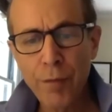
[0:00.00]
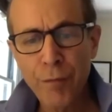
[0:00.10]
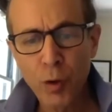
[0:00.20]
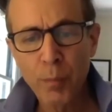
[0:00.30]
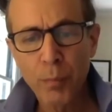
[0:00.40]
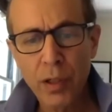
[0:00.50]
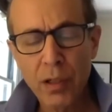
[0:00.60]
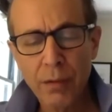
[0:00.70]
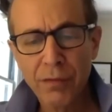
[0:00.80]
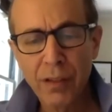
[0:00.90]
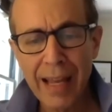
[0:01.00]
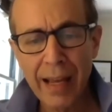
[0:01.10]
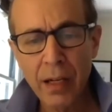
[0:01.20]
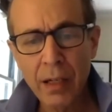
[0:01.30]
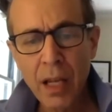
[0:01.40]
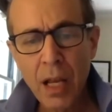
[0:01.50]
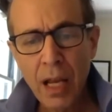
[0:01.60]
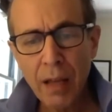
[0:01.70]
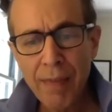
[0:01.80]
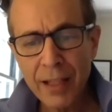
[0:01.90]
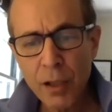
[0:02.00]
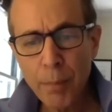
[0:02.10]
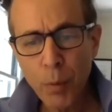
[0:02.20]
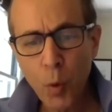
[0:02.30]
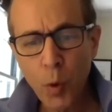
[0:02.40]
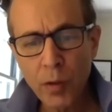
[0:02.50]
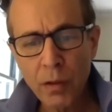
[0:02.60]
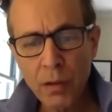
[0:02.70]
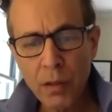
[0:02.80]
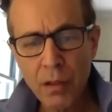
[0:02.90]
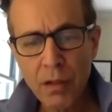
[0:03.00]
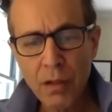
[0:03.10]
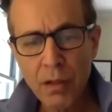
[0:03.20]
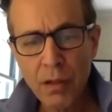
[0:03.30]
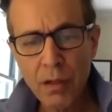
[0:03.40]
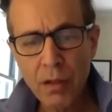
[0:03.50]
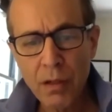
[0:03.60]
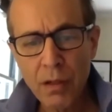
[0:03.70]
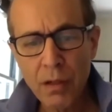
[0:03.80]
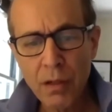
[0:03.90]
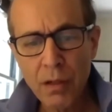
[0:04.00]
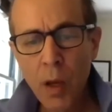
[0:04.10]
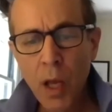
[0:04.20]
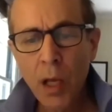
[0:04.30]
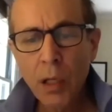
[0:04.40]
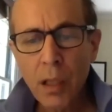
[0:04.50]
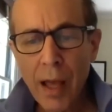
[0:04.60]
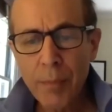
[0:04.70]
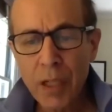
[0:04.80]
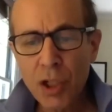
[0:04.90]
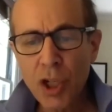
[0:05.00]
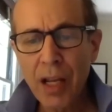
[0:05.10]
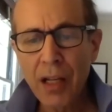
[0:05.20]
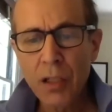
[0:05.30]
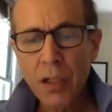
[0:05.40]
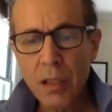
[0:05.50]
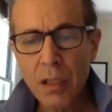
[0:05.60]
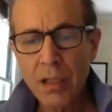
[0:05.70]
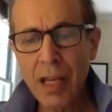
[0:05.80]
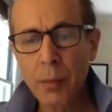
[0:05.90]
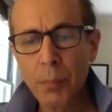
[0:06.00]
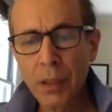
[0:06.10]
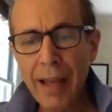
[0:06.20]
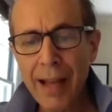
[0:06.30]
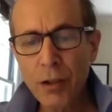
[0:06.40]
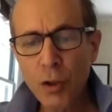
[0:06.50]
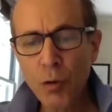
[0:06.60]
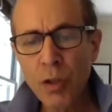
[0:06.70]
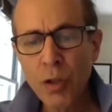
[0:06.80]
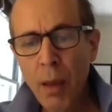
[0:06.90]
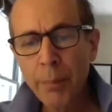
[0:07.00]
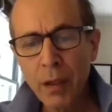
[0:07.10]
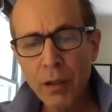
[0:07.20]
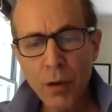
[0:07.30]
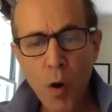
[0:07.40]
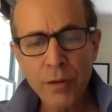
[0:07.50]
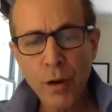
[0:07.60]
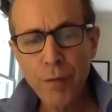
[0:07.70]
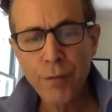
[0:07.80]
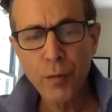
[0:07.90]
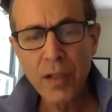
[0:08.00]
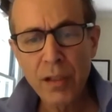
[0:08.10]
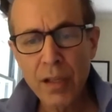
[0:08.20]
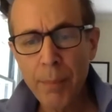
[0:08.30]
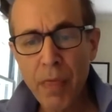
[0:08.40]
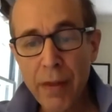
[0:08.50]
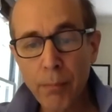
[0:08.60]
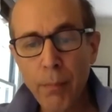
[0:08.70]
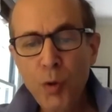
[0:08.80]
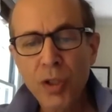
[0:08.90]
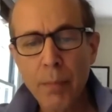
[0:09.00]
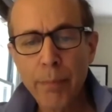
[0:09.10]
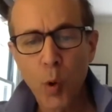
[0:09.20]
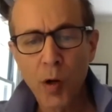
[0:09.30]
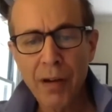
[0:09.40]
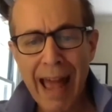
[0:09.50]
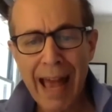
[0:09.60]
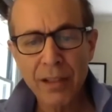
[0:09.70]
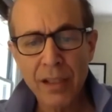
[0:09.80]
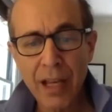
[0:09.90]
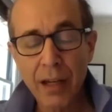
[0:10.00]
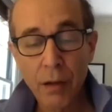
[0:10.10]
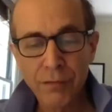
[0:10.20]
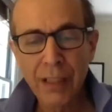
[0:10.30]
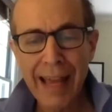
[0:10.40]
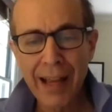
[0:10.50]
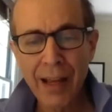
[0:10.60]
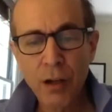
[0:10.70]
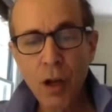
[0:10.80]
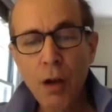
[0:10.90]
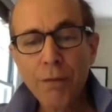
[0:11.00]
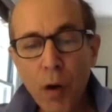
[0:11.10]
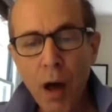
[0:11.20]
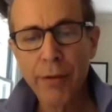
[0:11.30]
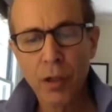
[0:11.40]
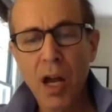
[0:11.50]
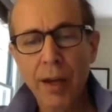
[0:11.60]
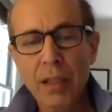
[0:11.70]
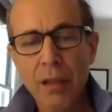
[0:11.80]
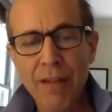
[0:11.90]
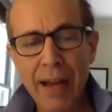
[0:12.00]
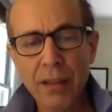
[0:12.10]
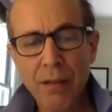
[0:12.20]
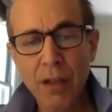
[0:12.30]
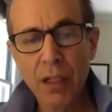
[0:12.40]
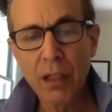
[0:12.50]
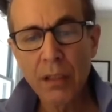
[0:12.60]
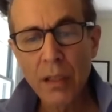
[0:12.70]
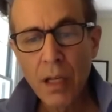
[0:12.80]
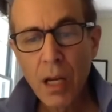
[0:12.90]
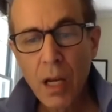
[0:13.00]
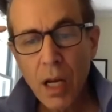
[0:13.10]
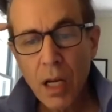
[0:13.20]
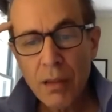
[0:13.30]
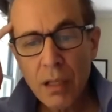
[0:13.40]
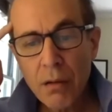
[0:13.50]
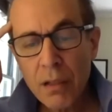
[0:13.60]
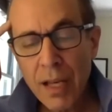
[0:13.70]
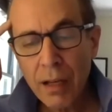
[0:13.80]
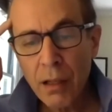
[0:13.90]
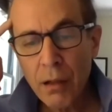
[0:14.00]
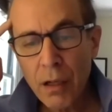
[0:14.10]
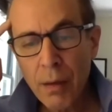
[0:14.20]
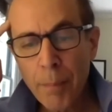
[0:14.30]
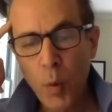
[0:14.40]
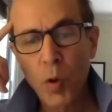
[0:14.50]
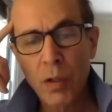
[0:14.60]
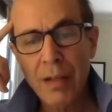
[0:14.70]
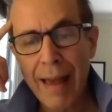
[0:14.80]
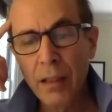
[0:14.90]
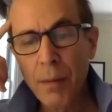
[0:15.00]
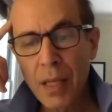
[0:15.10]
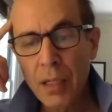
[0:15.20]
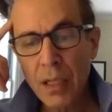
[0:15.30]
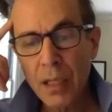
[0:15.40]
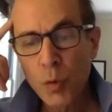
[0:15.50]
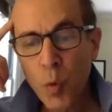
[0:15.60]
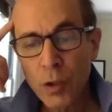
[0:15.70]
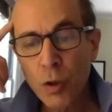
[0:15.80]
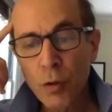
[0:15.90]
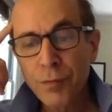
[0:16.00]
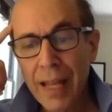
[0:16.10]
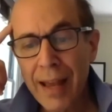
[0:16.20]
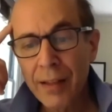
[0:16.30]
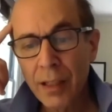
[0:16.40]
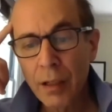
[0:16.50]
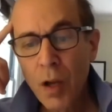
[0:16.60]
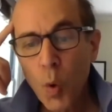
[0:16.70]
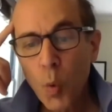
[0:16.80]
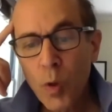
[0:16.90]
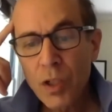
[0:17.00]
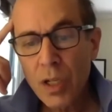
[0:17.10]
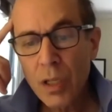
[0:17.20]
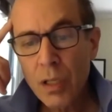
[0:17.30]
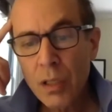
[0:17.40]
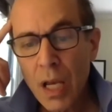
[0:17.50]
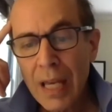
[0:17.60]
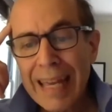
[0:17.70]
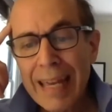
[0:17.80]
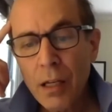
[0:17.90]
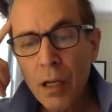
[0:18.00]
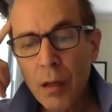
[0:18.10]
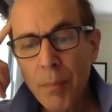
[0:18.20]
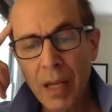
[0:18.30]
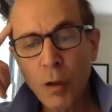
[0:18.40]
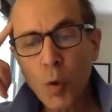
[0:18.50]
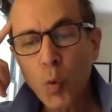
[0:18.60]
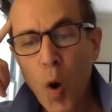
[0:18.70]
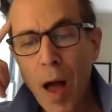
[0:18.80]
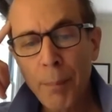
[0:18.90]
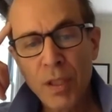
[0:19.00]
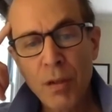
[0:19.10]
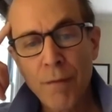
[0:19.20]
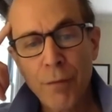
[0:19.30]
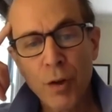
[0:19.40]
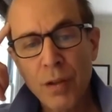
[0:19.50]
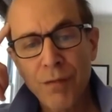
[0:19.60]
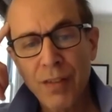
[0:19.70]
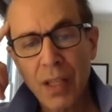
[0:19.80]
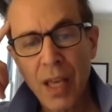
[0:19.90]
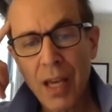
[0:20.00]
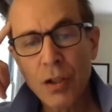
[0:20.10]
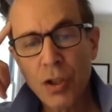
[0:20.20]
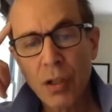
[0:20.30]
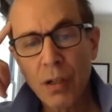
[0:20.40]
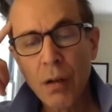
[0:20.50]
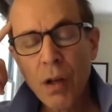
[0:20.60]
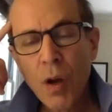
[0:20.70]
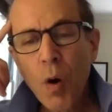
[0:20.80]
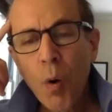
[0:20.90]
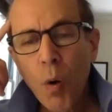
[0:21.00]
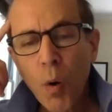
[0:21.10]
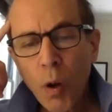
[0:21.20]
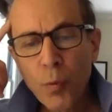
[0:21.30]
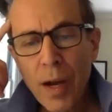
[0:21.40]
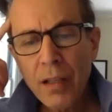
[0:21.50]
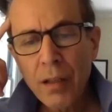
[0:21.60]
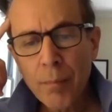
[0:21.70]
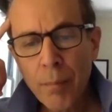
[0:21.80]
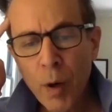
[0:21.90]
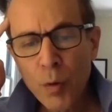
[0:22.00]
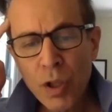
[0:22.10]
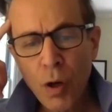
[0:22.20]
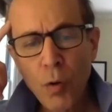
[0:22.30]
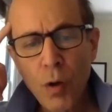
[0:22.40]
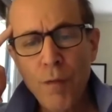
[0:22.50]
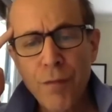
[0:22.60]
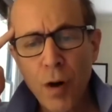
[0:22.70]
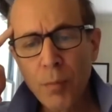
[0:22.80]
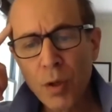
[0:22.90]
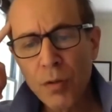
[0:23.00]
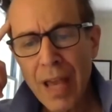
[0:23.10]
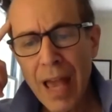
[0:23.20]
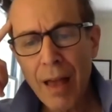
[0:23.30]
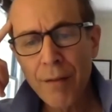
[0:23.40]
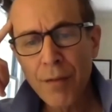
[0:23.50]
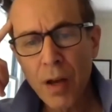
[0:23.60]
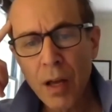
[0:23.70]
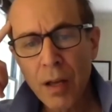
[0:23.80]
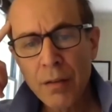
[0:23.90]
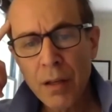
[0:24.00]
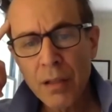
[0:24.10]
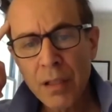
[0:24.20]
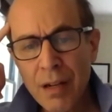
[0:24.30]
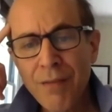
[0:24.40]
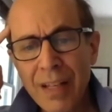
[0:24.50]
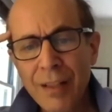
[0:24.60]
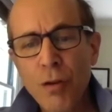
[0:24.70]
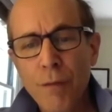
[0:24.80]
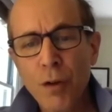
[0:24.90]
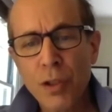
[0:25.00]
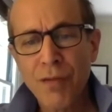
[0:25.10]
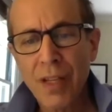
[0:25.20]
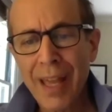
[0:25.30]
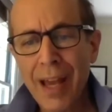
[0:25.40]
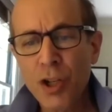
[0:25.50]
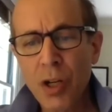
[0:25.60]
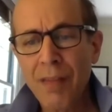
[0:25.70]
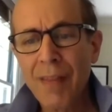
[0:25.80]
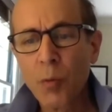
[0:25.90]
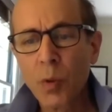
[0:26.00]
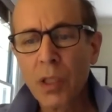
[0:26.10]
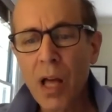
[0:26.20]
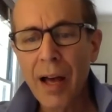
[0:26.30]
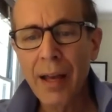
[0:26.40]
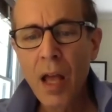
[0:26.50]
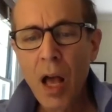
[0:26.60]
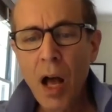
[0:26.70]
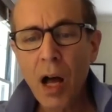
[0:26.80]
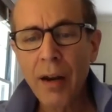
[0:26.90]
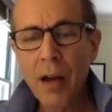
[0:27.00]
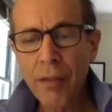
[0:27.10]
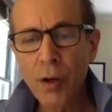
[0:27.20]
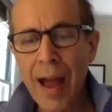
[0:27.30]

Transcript: footprint of land. And that's important not only for climate change and sustainable land use, but it also frees up their most important asset of land for other kinds of activities. The second important element is what you're flagging, which is income and crop diversification. Already, most cocoa farmers have significant diversification, and they rely on other